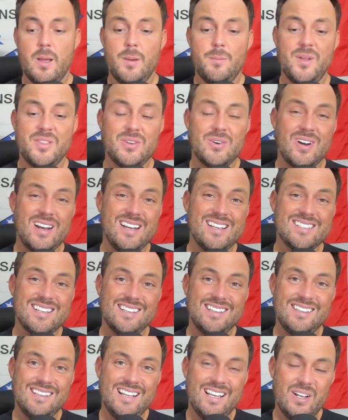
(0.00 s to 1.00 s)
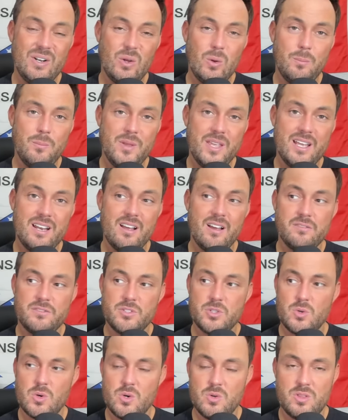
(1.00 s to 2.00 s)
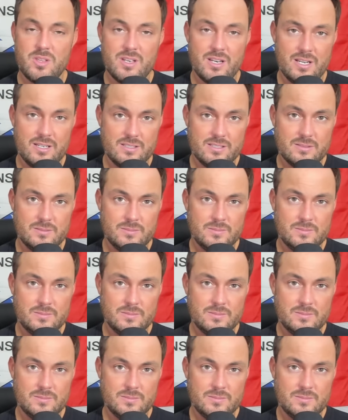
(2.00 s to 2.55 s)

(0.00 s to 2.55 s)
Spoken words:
But there is a little bit of truth in it.